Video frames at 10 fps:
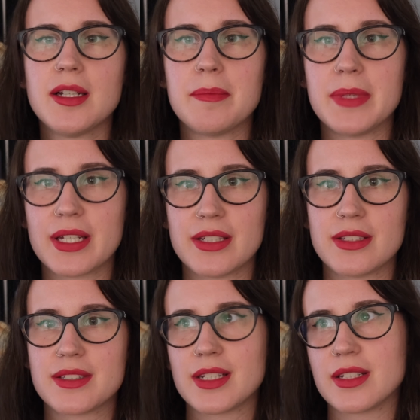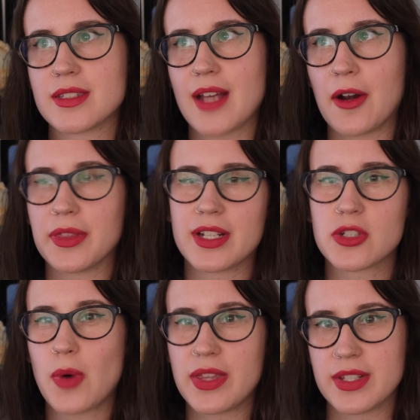because I don't think it's
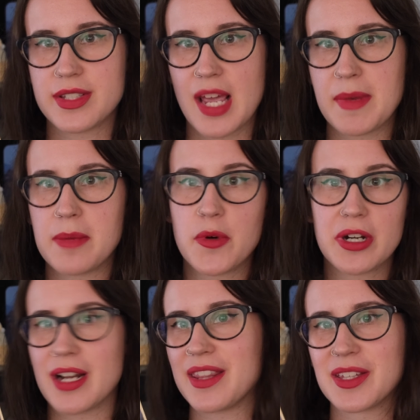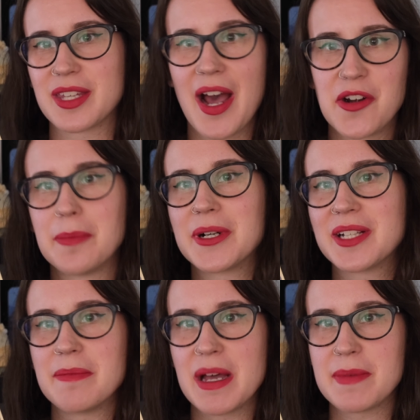quite the same anymore, and I think the Hydra Book
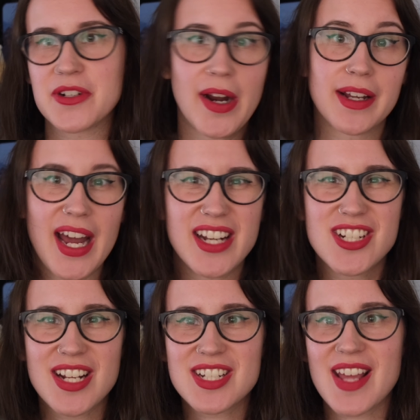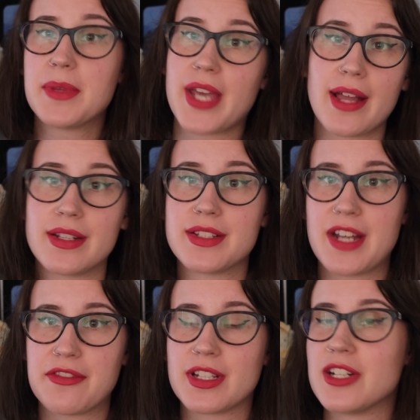Club might be trying to kind of change that, but the island is
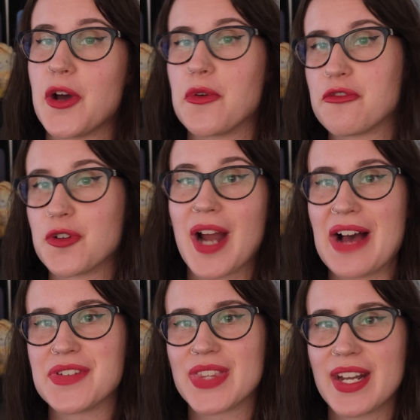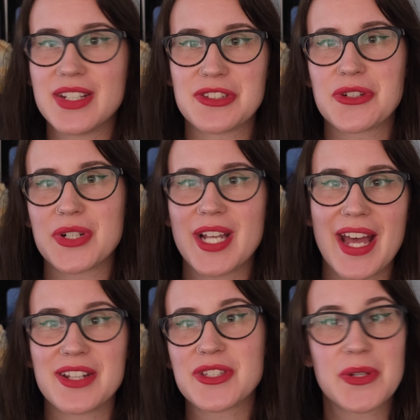definitely known for having that history,
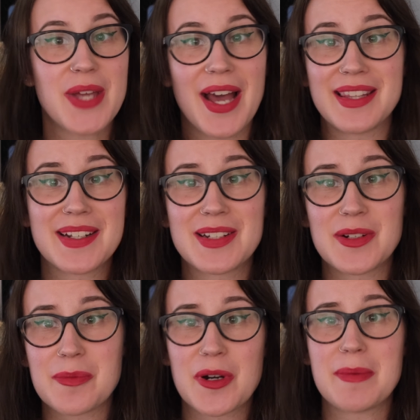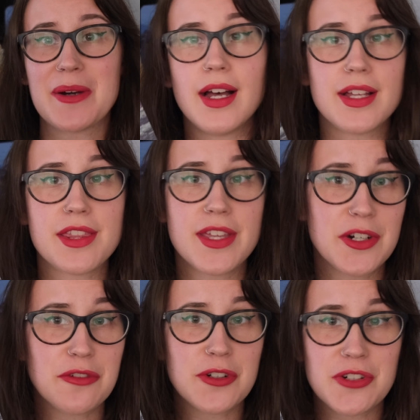and so yeah, I'd like to learn more about it.
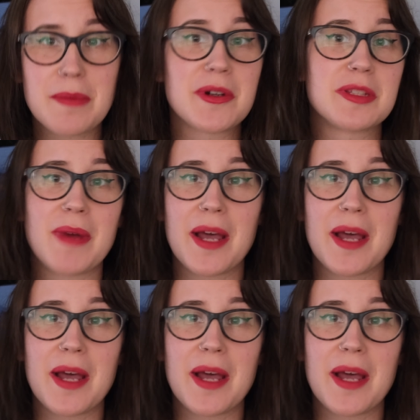Theater for Dreamers by